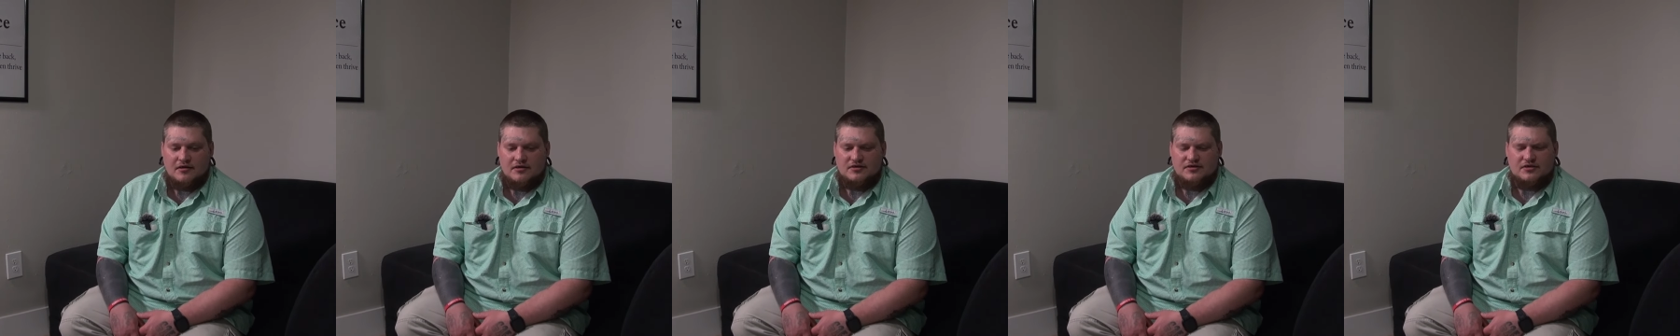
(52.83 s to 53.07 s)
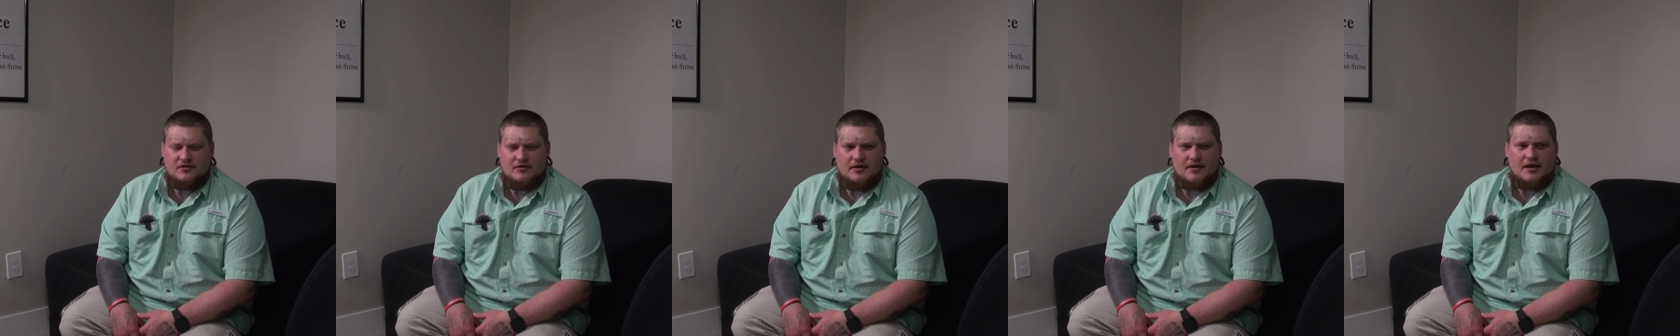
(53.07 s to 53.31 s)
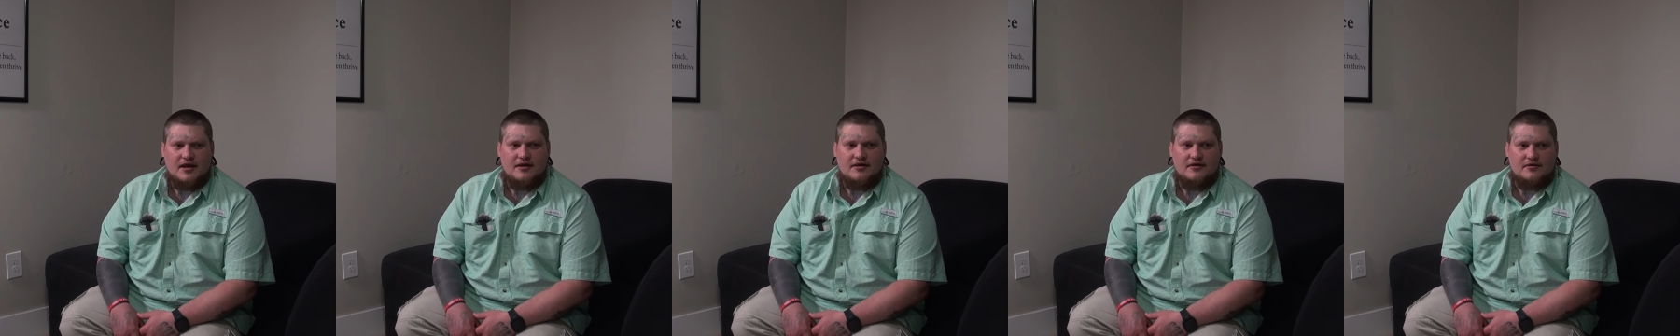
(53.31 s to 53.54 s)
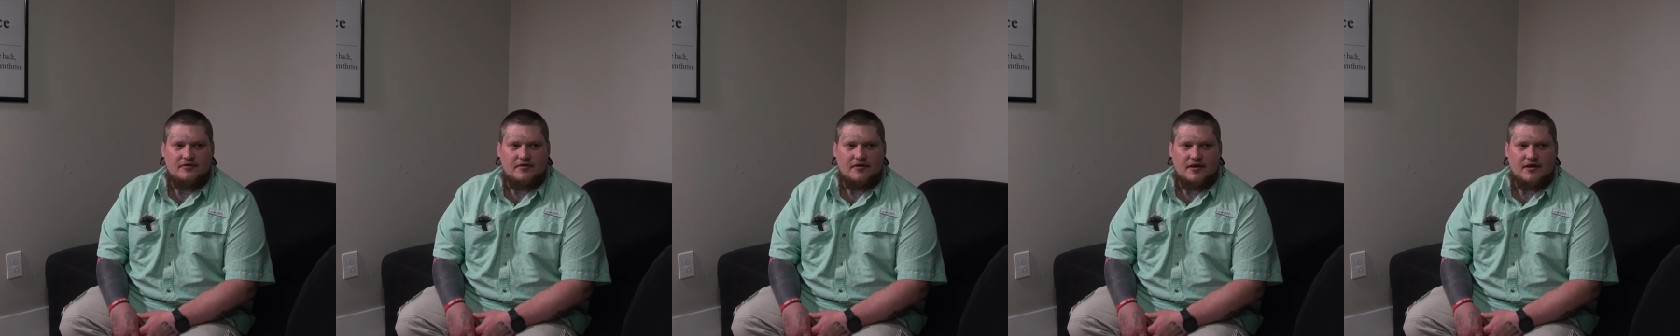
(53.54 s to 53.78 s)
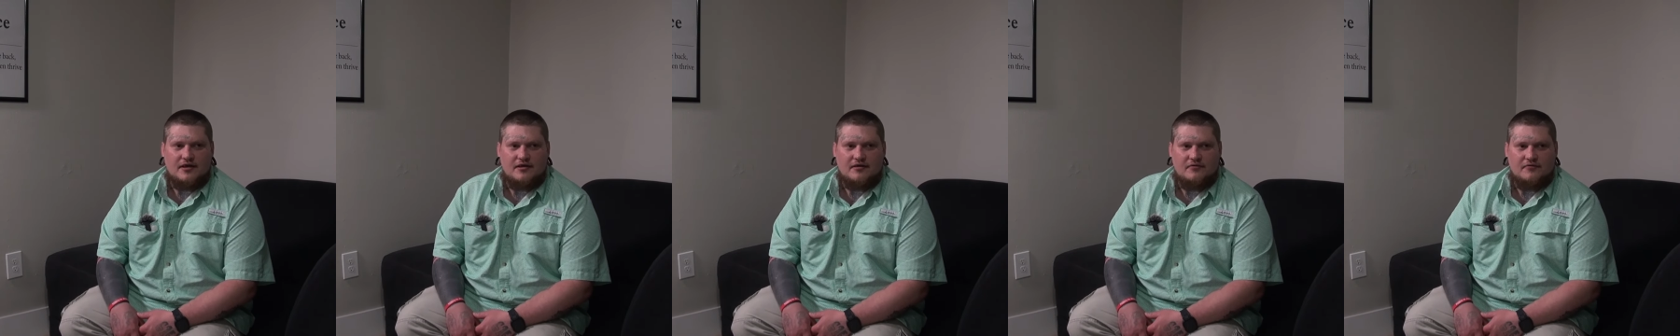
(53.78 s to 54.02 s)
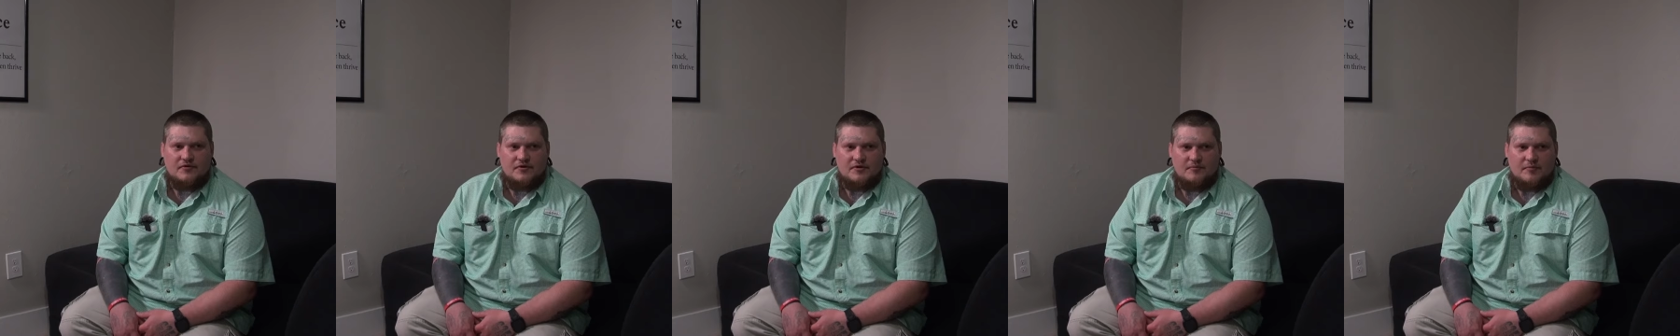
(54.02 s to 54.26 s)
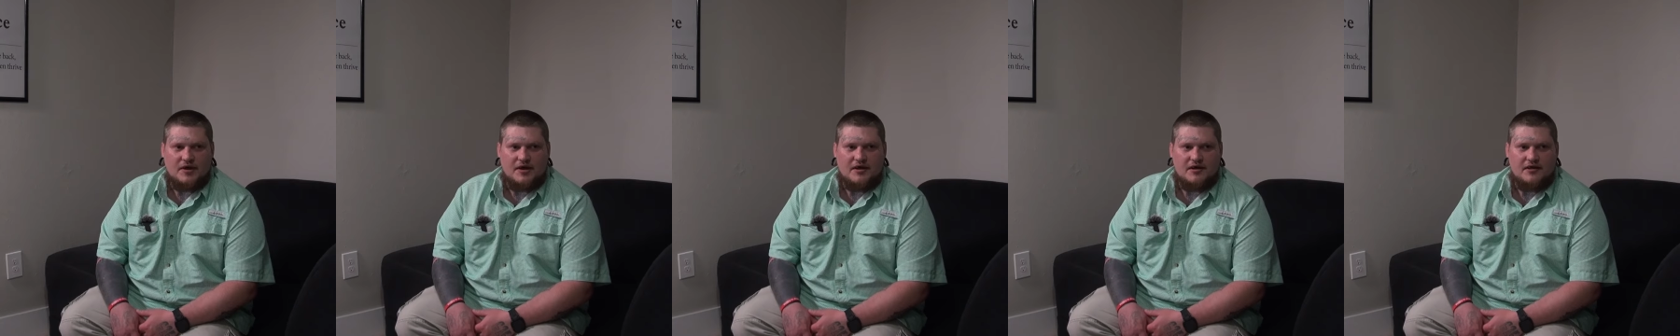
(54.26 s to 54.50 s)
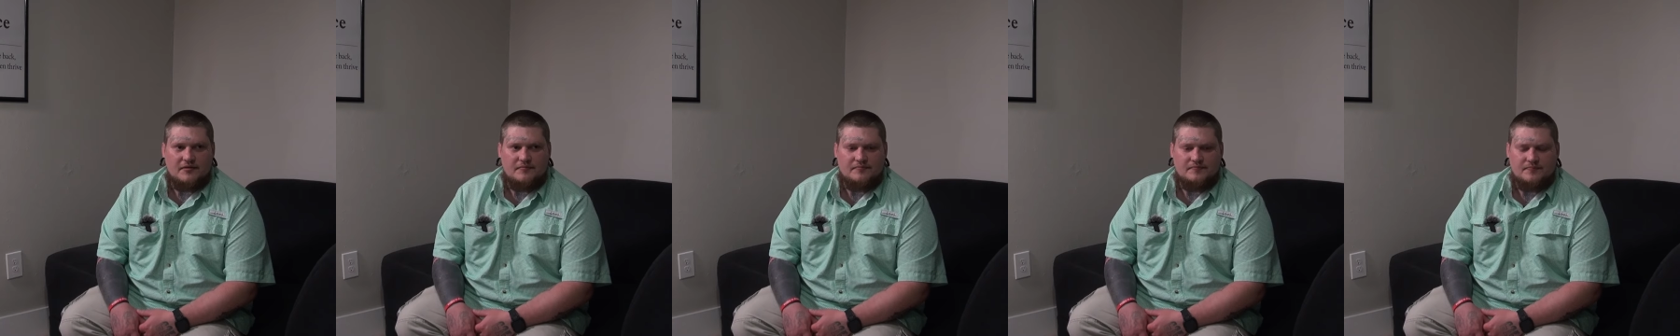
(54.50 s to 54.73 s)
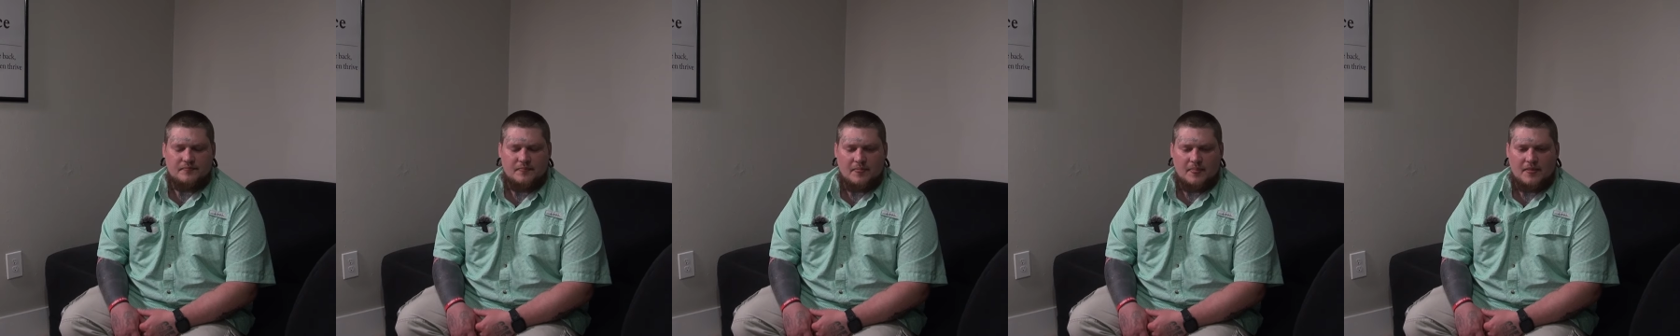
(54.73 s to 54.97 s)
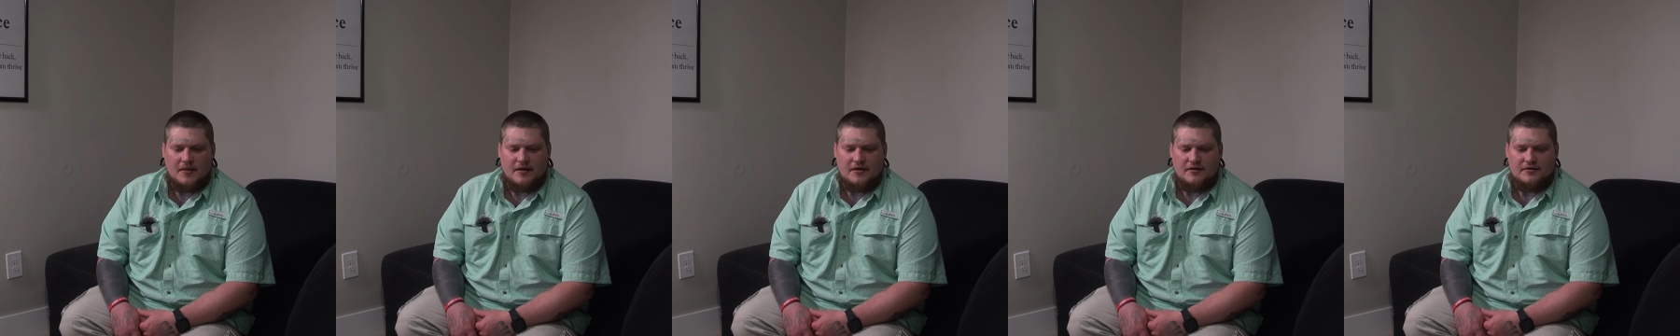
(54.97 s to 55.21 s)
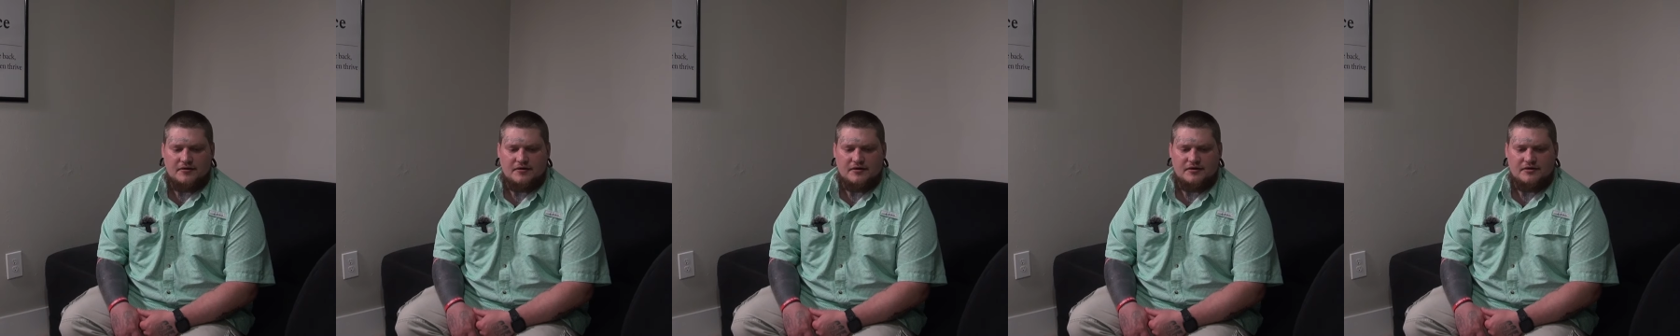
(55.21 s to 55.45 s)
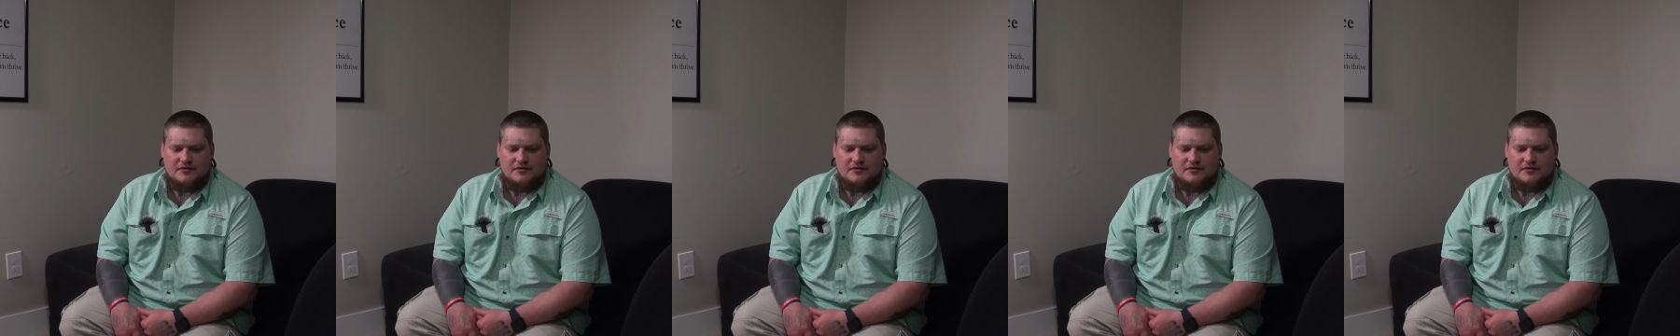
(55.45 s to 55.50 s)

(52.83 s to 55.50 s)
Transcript: So I got into that really bad. And